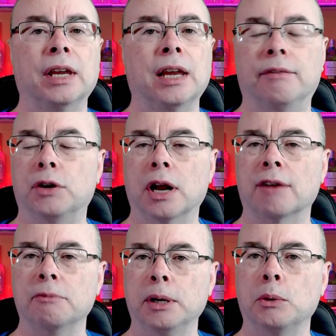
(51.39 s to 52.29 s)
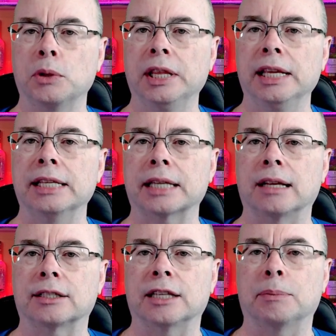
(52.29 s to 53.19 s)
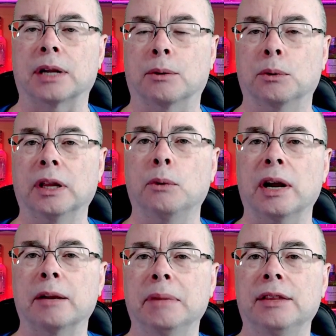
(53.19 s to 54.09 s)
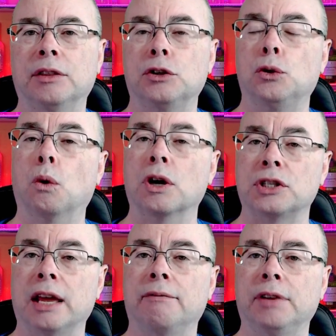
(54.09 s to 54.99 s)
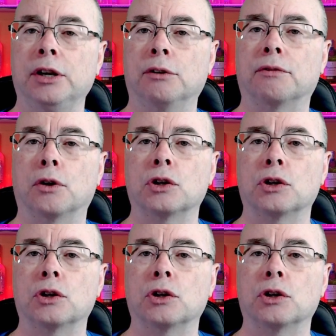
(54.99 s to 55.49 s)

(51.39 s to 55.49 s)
If you're not familiar with any of these concepts, I really recommend that you watch that video first,